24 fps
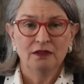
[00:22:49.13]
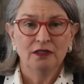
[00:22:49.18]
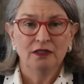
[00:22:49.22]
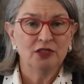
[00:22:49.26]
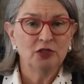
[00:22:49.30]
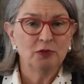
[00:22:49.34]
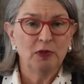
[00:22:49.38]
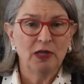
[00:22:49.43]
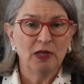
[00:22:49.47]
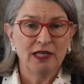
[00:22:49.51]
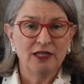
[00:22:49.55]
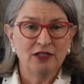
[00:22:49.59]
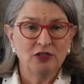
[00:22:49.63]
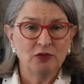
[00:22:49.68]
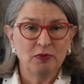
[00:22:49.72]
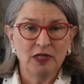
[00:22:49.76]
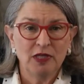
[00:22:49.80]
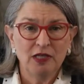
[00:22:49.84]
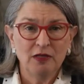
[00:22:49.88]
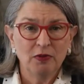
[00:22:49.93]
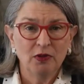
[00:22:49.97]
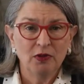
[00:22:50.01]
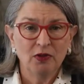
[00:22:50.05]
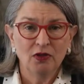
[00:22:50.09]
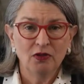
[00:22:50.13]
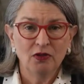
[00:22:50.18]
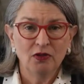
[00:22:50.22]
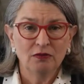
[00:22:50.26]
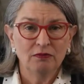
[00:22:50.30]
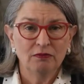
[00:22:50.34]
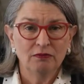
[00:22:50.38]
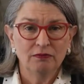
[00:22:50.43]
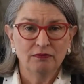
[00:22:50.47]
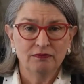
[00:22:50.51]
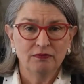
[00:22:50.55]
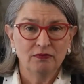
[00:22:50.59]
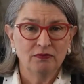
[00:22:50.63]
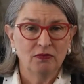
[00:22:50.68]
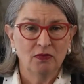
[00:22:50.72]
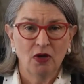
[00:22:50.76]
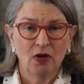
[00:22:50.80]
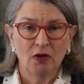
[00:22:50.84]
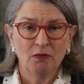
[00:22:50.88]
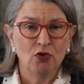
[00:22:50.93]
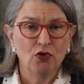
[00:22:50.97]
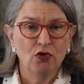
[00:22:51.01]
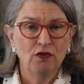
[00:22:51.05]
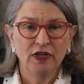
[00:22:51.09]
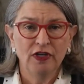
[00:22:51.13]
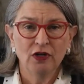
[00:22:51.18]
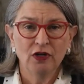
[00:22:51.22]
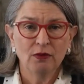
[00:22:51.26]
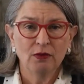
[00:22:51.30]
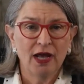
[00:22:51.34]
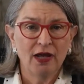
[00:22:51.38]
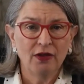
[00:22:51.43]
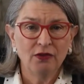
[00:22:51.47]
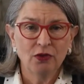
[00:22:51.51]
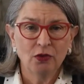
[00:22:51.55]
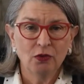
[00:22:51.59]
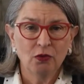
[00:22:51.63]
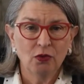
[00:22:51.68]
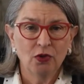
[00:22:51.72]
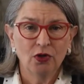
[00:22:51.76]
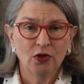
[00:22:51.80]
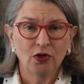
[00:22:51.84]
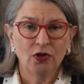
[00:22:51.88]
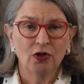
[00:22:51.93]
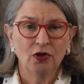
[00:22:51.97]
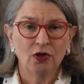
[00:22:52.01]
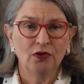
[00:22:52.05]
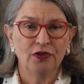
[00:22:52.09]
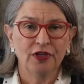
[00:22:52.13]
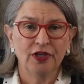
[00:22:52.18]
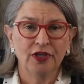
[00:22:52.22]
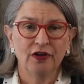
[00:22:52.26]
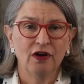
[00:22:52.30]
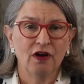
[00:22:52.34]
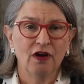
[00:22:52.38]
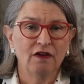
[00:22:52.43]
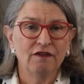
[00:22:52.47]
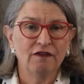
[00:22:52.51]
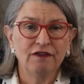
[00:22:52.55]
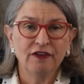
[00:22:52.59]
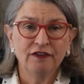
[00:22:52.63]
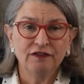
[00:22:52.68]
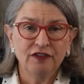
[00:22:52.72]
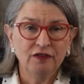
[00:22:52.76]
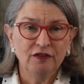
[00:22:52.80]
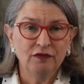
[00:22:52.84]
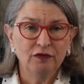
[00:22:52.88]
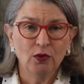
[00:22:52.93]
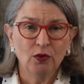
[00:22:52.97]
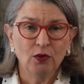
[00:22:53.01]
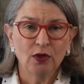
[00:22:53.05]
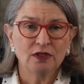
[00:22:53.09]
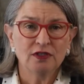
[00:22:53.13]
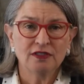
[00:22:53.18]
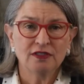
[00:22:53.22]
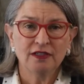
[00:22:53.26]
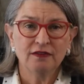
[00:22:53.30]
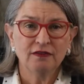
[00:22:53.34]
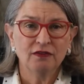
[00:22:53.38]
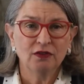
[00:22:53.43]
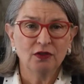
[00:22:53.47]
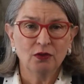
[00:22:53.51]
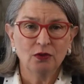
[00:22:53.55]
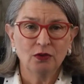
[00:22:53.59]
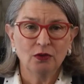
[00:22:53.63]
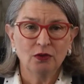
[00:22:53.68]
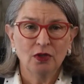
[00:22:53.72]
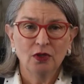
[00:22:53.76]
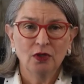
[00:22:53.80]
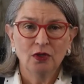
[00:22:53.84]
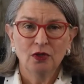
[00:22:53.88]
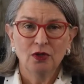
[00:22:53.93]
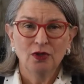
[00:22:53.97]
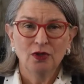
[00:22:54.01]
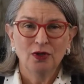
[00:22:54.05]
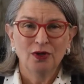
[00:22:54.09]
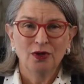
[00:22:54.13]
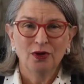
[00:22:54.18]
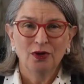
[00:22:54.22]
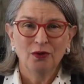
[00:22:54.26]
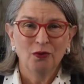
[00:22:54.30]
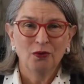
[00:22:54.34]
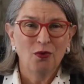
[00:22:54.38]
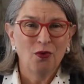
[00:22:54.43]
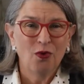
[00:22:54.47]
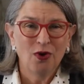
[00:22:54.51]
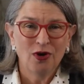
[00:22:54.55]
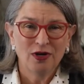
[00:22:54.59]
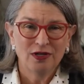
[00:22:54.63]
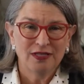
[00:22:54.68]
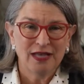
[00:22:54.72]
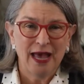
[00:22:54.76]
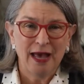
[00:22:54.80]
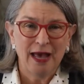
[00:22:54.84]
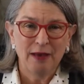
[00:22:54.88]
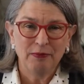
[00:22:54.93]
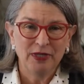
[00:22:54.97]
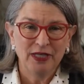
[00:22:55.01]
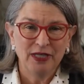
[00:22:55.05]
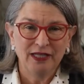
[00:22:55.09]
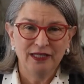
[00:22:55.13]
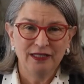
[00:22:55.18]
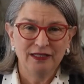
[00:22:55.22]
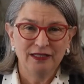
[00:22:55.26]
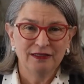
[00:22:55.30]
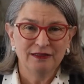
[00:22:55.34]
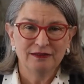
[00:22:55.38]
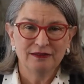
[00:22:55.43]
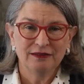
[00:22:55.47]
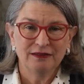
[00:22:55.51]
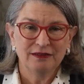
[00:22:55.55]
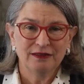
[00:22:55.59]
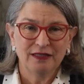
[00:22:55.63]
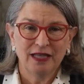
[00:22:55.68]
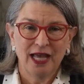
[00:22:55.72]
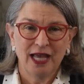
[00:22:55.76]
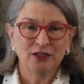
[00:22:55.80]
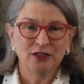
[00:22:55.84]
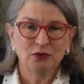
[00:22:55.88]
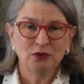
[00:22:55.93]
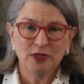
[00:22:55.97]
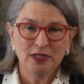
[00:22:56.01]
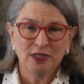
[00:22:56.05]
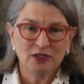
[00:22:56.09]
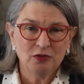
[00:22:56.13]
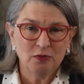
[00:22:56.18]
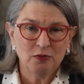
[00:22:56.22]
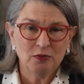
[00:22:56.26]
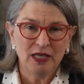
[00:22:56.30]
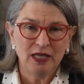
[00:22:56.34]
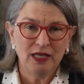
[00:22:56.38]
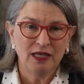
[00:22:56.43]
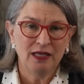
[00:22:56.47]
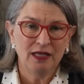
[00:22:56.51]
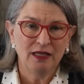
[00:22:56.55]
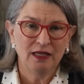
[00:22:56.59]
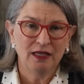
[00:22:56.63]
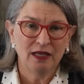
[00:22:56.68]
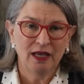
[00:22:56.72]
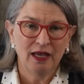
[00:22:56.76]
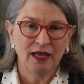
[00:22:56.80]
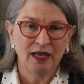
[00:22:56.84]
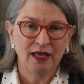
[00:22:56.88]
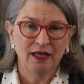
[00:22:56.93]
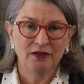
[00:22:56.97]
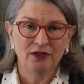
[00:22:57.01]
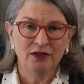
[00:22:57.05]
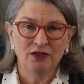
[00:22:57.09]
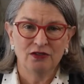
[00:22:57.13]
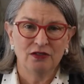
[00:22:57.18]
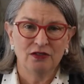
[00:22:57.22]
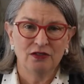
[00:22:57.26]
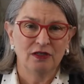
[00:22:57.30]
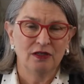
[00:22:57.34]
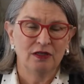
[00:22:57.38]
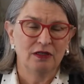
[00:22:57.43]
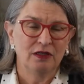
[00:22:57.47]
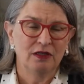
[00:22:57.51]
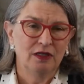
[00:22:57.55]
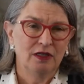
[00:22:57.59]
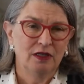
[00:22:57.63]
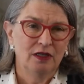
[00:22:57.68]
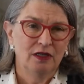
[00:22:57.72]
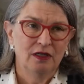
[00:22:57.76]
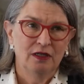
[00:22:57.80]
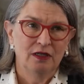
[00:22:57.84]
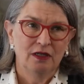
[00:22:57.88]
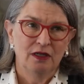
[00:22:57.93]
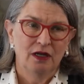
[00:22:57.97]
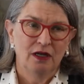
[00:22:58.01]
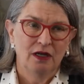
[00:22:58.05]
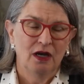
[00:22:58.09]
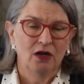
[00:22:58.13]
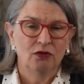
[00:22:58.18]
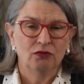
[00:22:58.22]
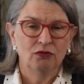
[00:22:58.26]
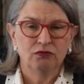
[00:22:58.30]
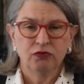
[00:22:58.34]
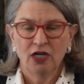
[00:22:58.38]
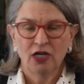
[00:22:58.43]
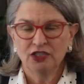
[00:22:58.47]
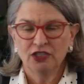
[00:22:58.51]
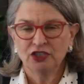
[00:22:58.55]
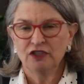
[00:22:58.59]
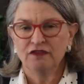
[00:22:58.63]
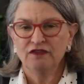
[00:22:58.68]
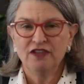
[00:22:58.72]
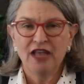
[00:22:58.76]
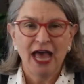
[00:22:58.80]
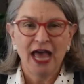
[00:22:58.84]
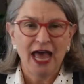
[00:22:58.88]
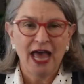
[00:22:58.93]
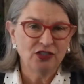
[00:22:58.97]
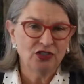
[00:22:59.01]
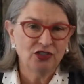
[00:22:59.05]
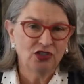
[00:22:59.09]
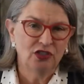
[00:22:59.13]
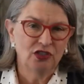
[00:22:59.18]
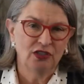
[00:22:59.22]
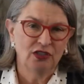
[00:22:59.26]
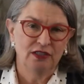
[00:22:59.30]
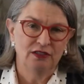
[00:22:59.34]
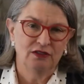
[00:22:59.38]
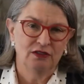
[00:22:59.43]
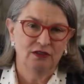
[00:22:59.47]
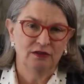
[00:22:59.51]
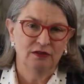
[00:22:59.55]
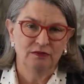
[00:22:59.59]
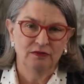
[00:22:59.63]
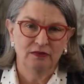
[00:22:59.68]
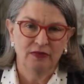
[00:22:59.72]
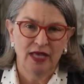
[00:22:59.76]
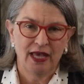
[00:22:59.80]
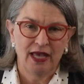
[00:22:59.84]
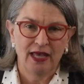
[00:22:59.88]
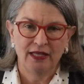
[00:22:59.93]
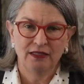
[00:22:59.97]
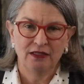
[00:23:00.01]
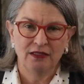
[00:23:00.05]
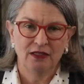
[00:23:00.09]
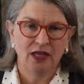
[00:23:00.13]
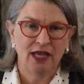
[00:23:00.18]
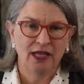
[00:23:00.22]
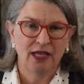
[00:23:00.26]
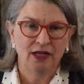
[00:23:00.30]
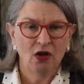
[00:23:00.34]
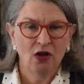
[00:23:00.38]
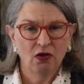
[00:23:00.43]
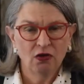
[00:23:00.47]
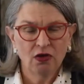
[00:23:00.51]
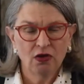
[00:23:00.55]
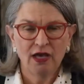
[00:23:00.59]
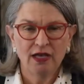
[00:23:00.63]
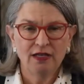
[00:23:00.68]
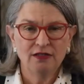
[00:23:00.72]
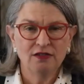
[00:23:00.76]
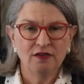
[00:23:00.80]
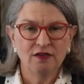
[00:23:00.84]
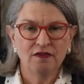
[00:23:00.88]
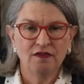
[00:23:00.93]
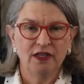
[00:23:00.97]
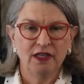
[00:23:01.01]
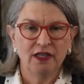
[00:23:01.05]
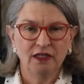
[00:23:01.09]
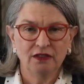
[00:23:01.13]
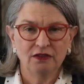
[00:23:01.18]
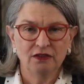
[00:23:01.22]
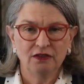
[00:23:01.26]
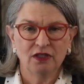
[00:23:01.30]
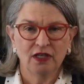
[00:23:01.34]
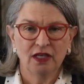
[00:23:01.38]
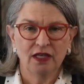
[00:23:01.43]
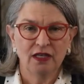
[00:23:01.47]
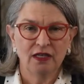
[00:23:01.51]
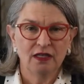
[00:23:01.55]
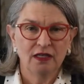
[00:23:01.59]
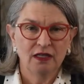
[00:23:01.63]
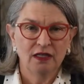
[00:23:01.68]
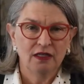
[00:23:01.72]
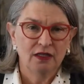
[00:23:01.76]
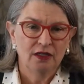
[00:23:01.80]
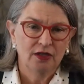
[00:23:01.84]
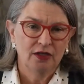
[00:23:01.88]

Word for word: displaced people moving around the world. There are 54 civil wars happening as we speak, and there's a, a rush of nationalism and, and all kinds of things that